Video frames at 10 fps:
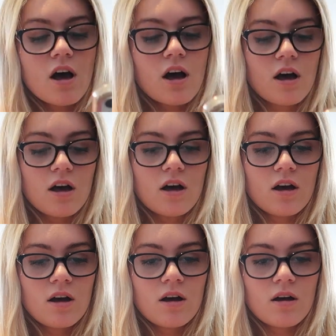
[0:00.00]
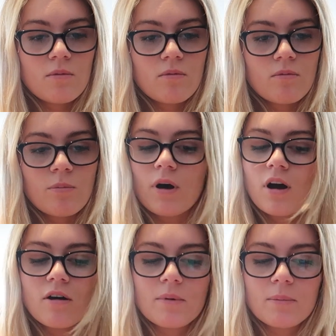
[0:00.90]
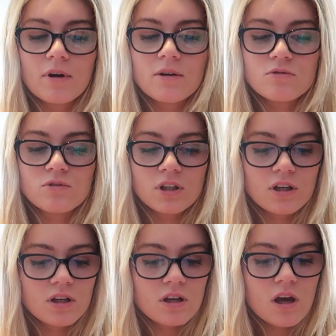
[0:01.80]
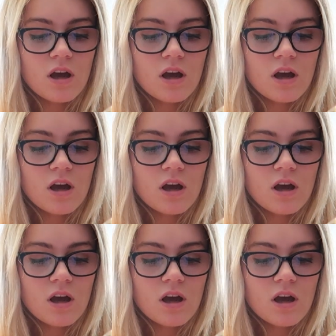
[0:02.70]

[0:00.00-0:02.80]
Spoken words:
But I can't remember. It was really good.